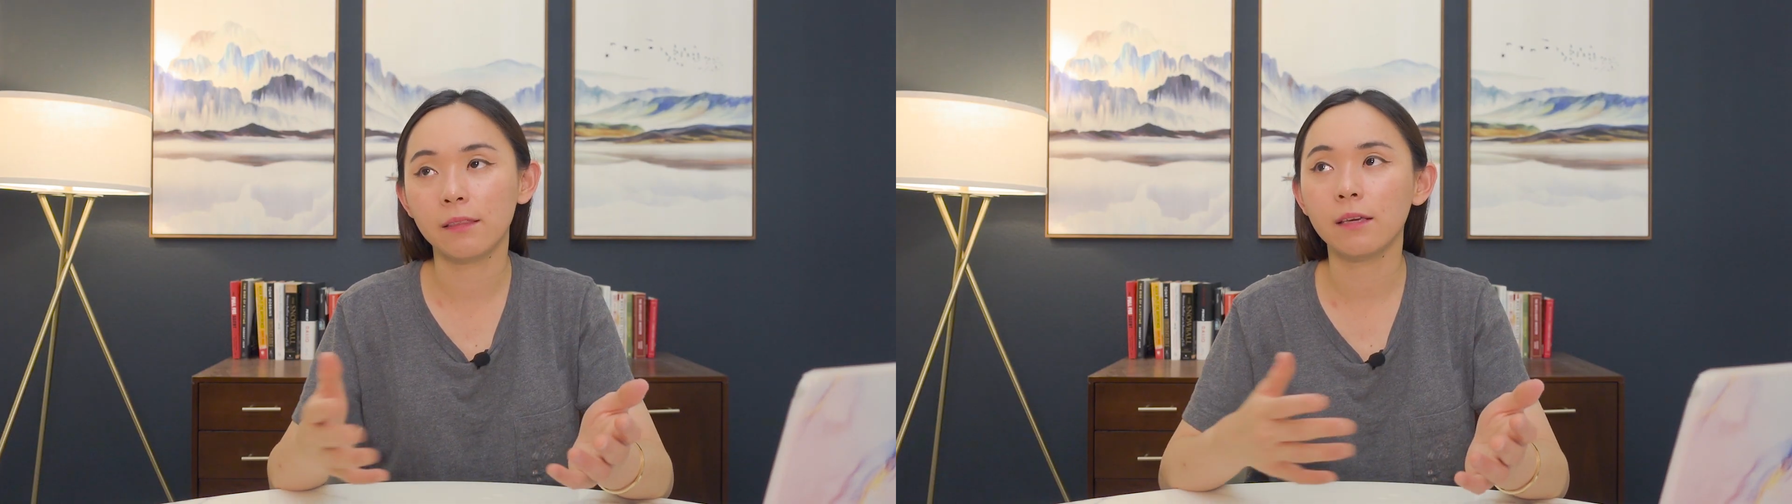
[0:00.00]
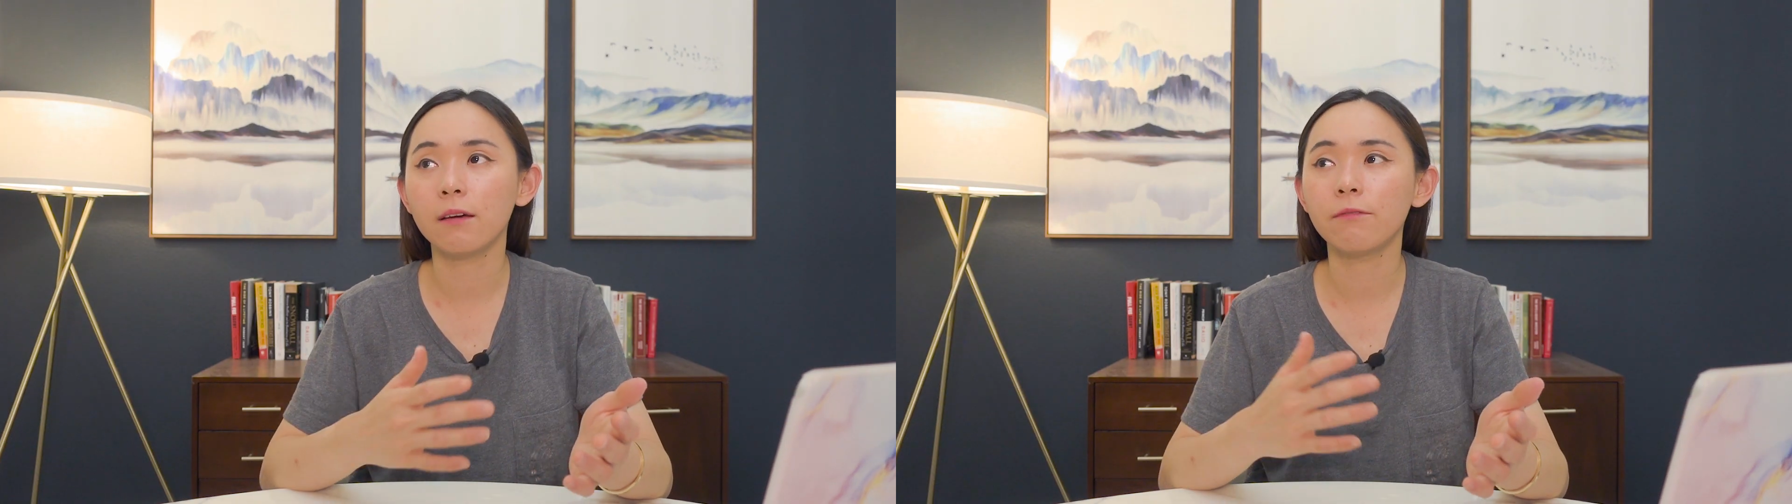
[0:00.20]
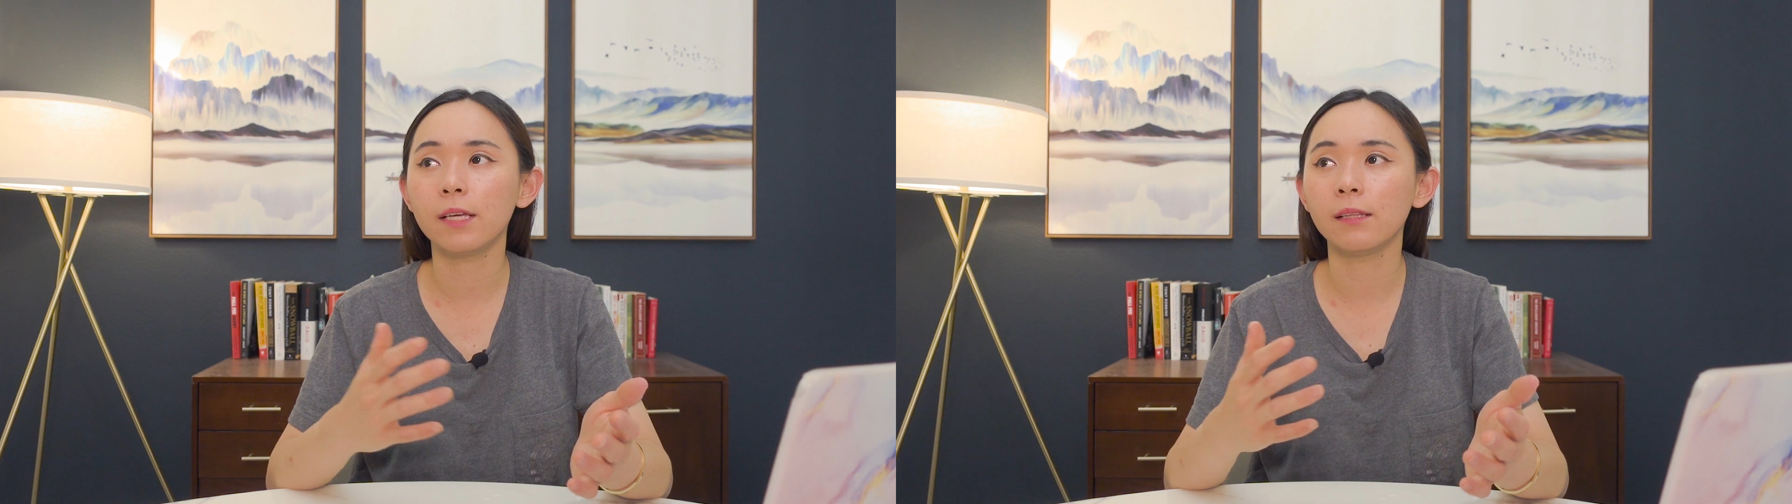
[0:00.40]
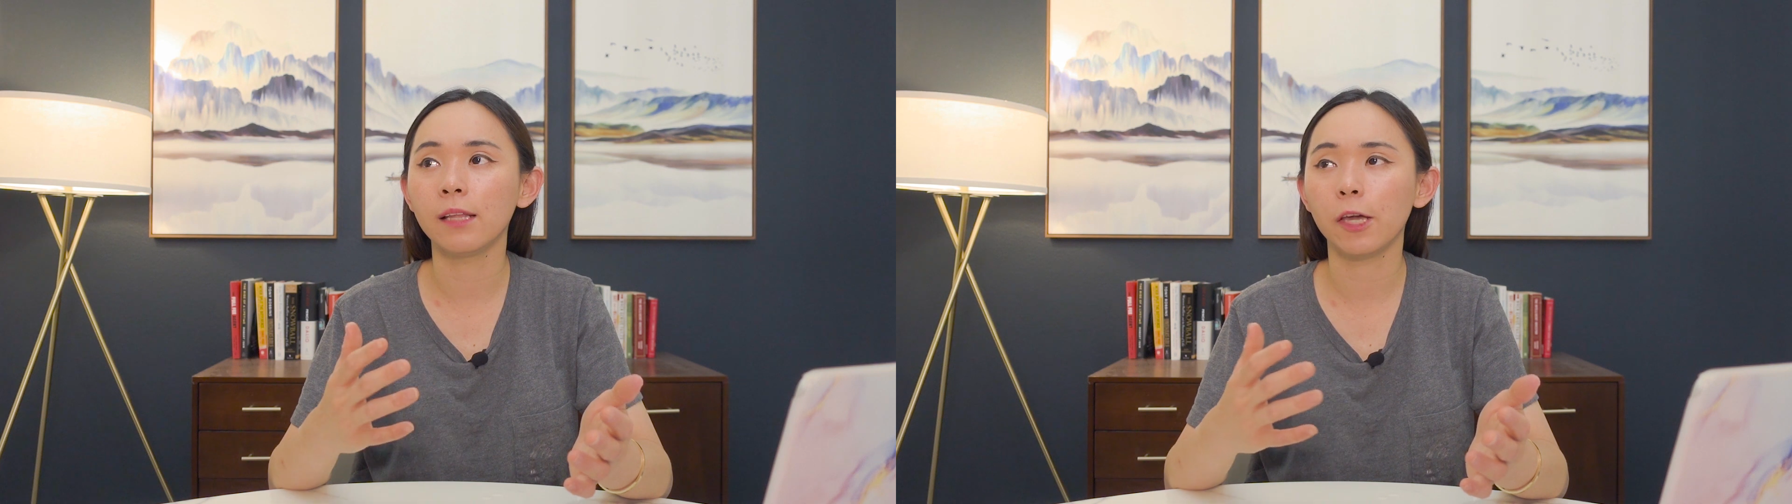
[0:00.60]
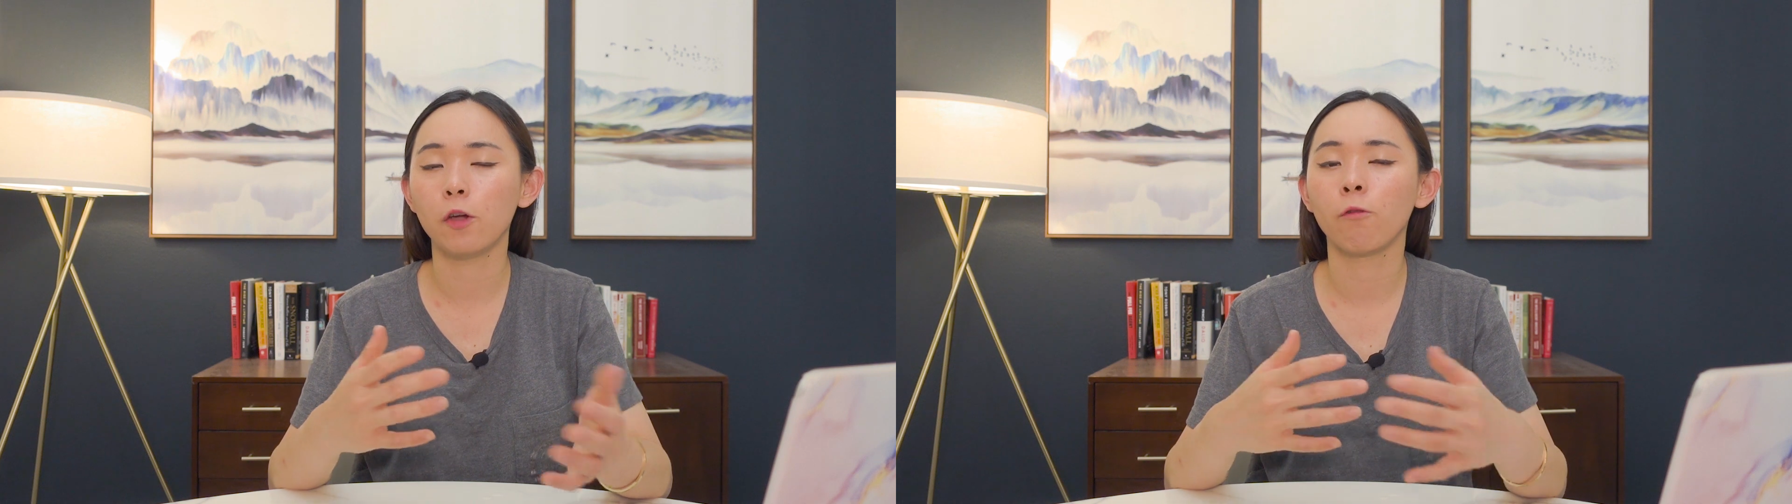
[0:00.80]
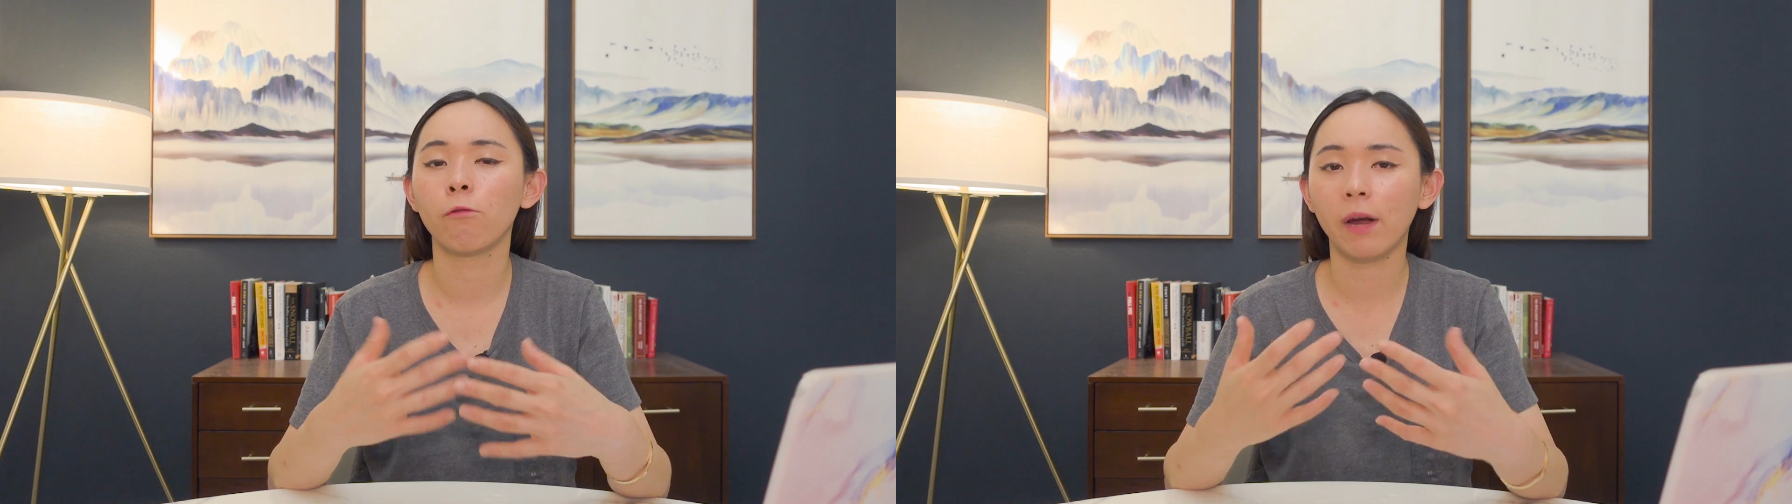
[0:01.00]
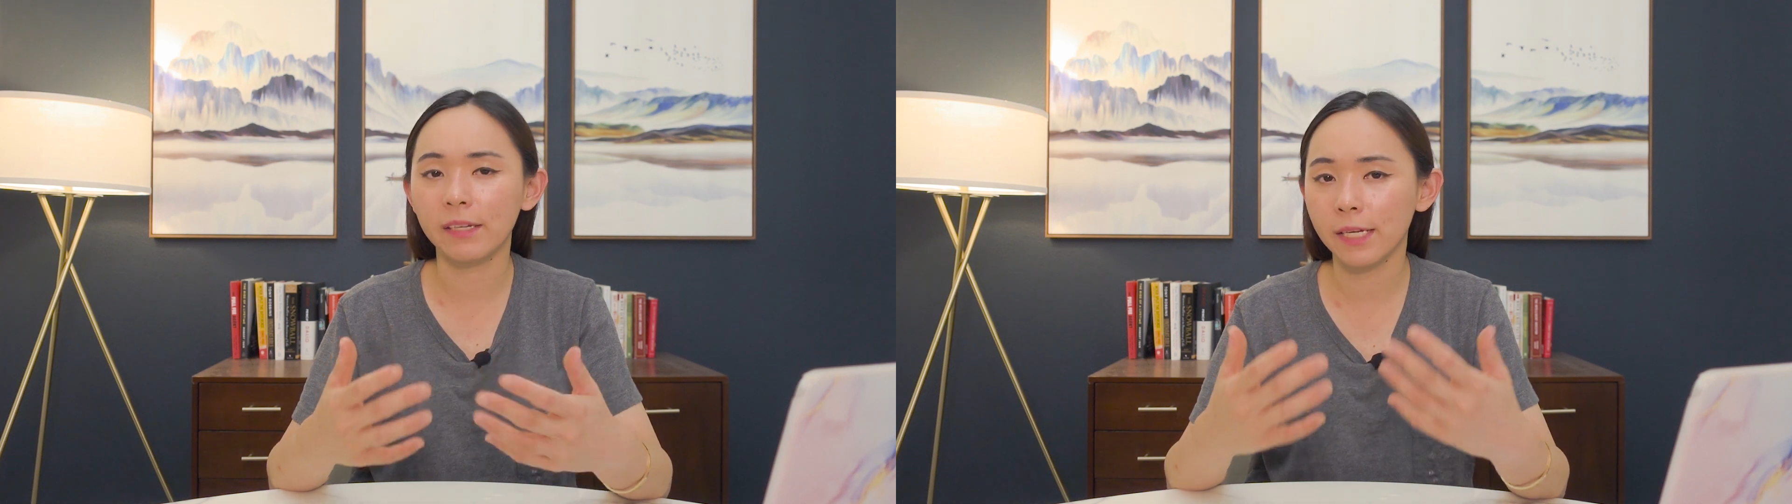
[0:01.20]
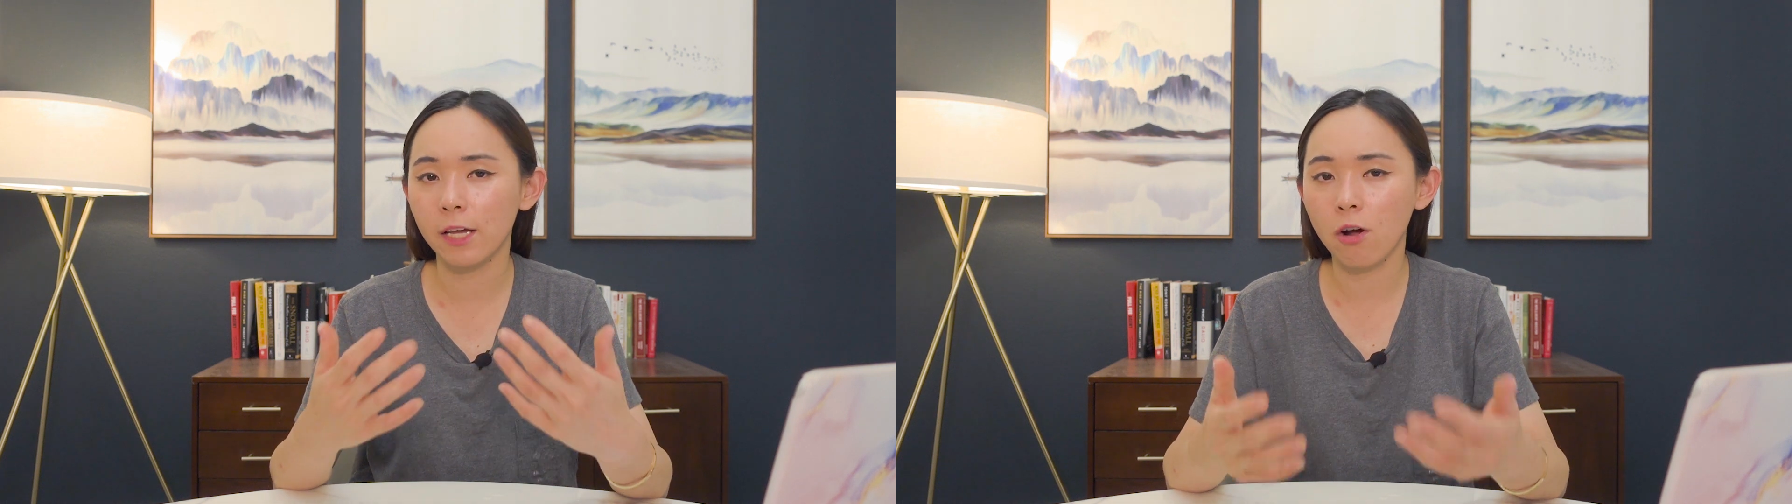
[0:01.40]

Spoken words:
Think of it like you're renting